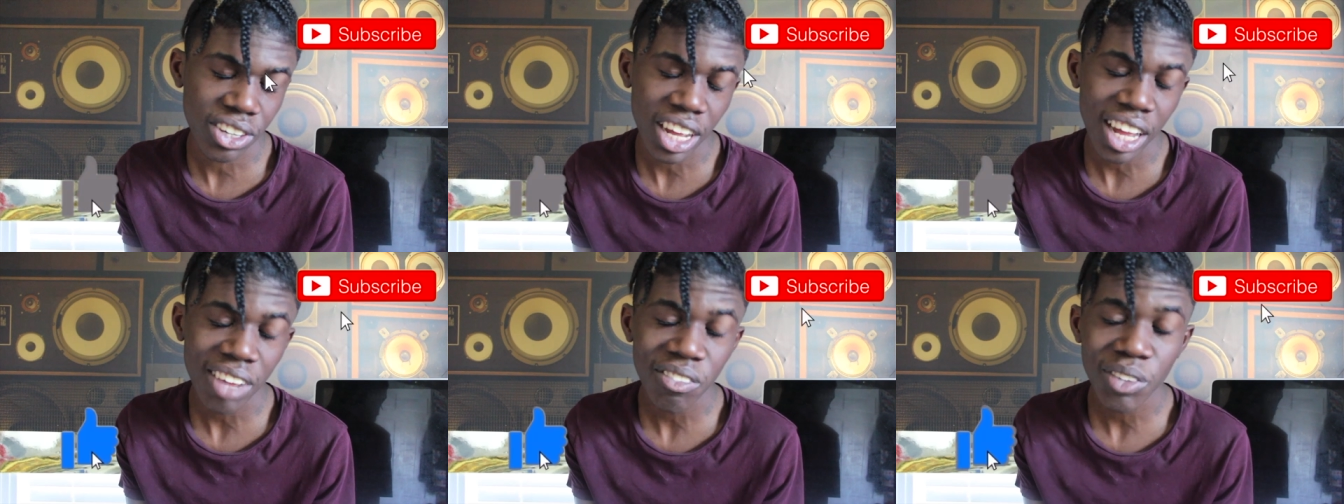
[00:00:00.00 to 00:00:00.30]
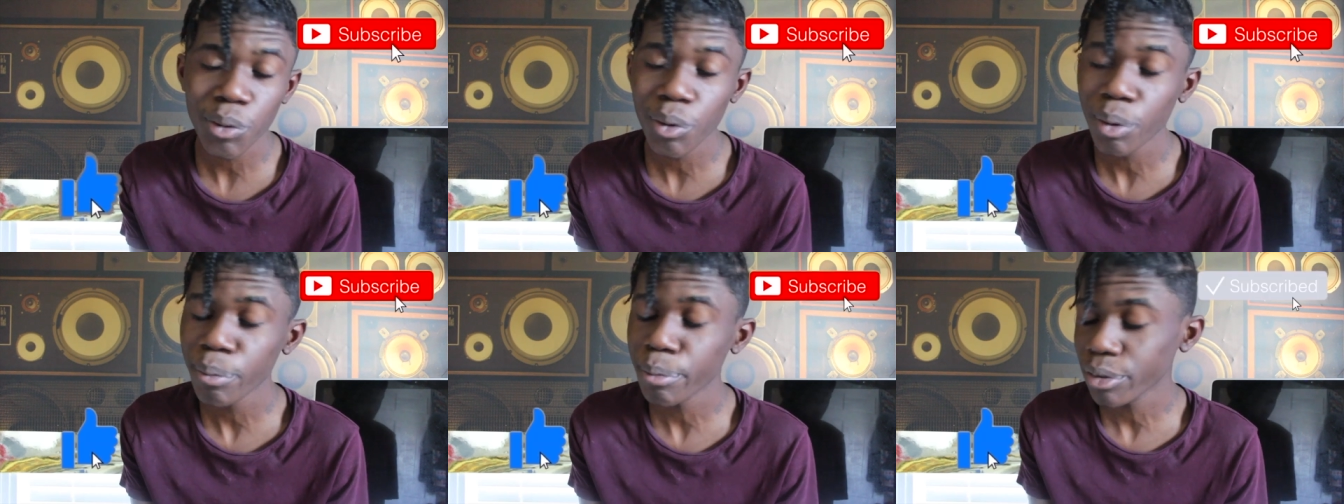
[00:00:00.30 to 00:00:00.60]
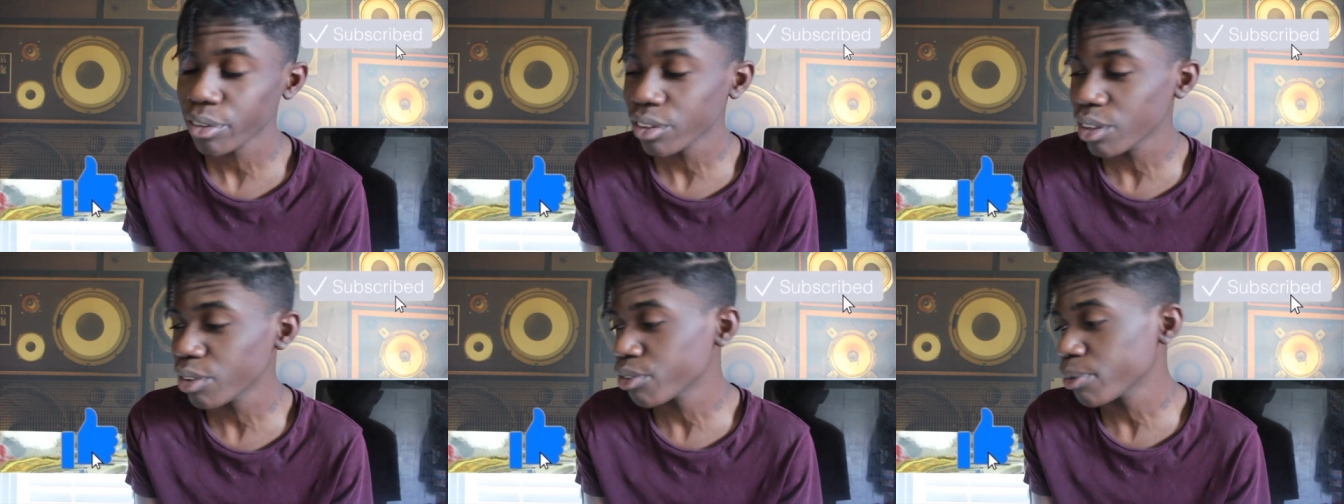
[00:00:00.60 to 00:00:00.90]
Comment
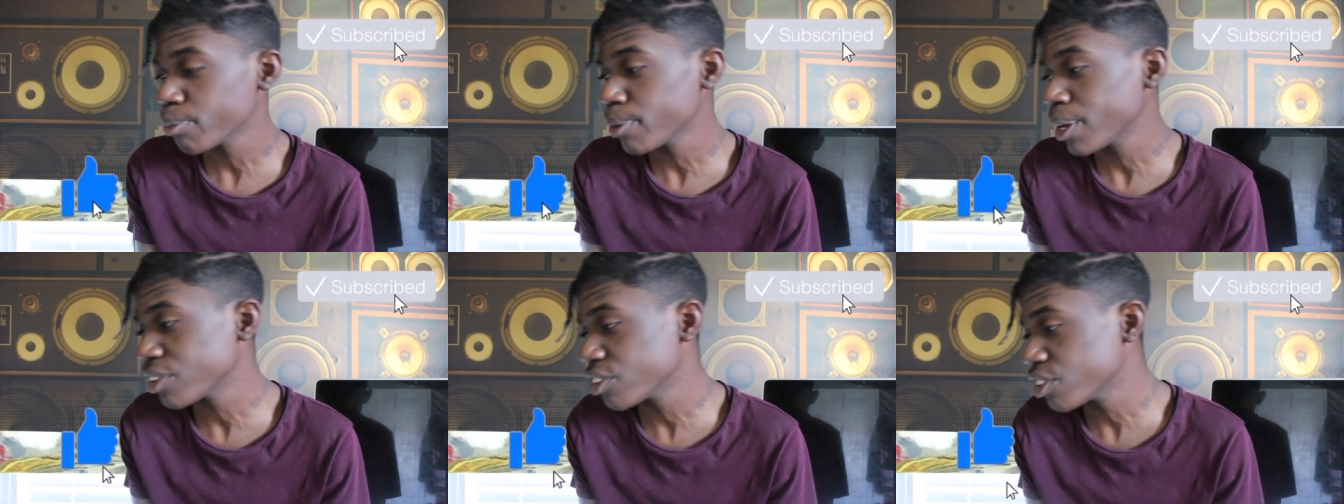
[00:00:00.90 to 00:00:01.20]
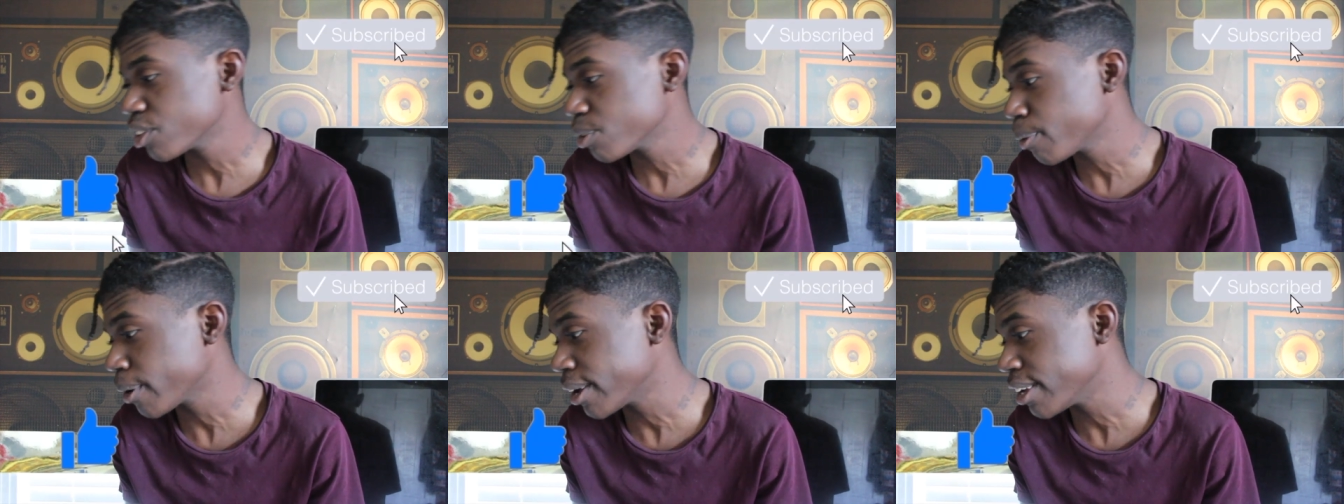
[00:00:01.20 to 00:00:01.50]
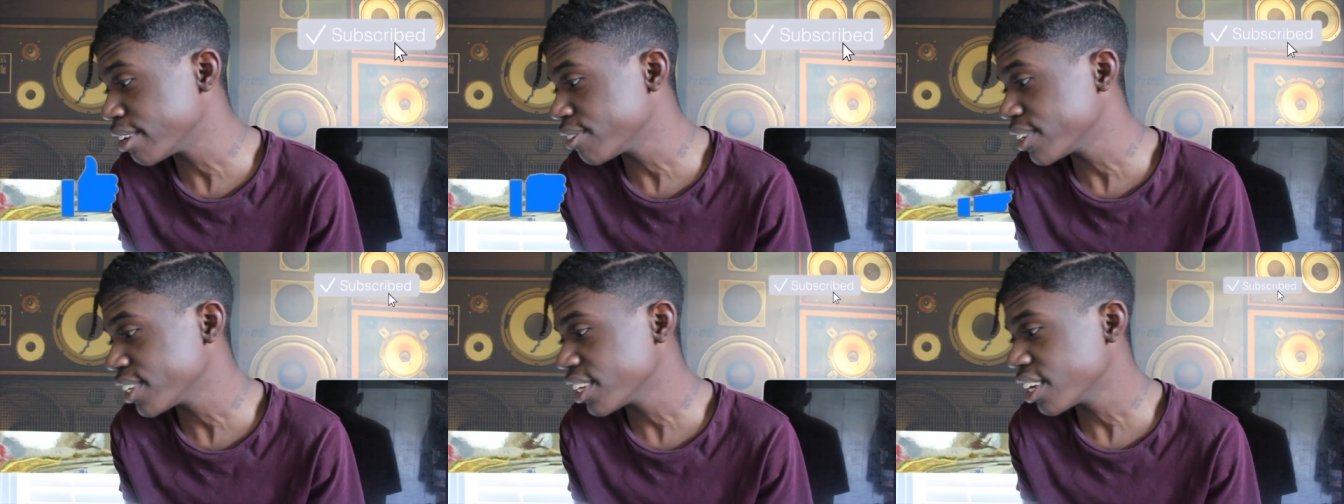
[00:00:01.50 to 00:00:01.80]
1% if you made it to this
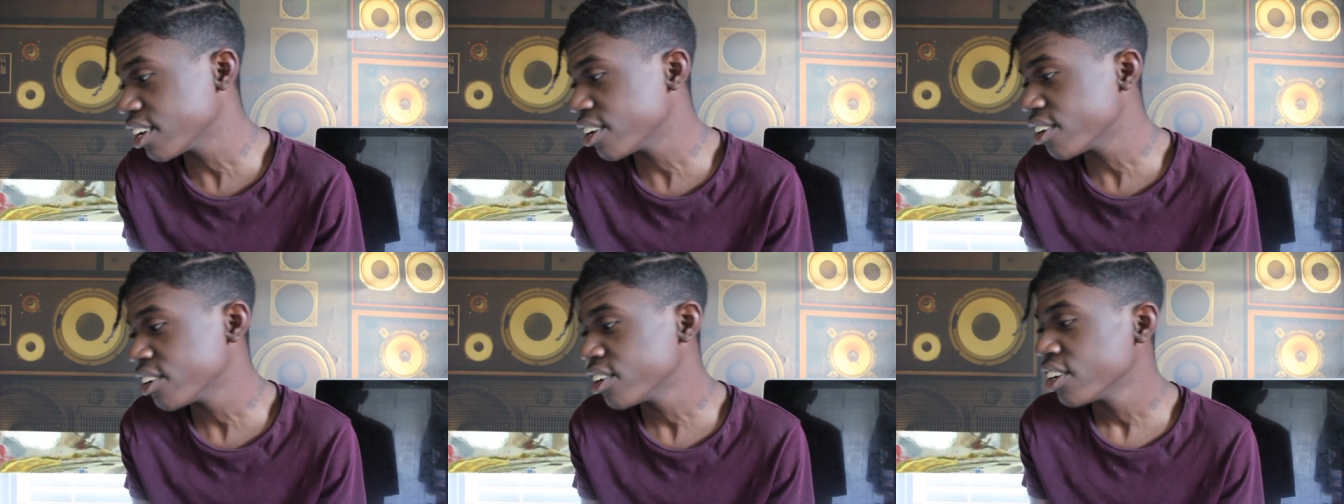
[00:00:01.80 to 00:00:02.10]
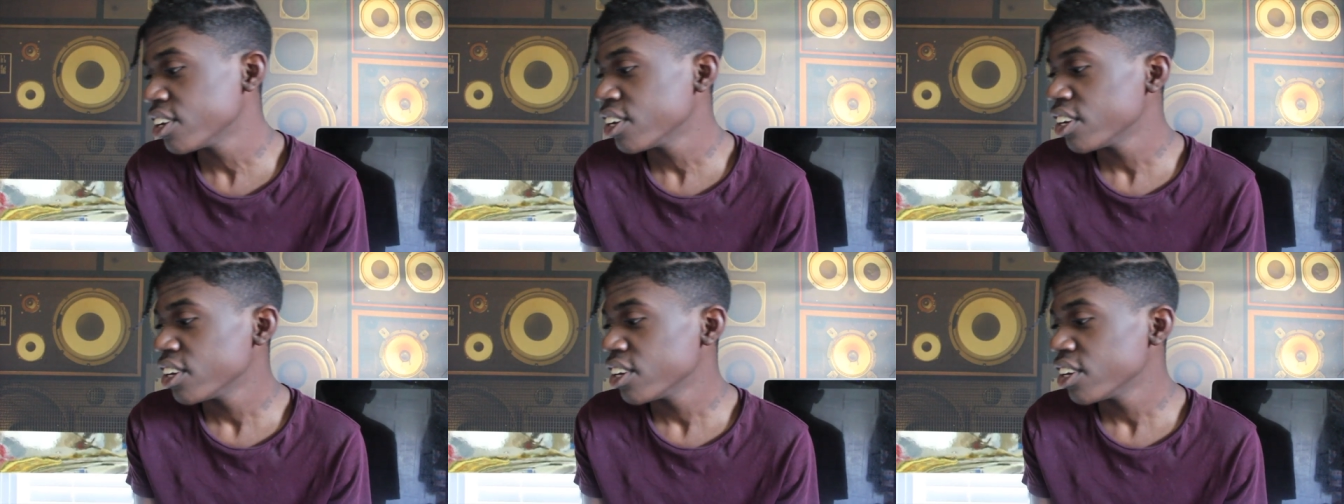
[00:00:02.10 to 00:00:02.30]
part of the video.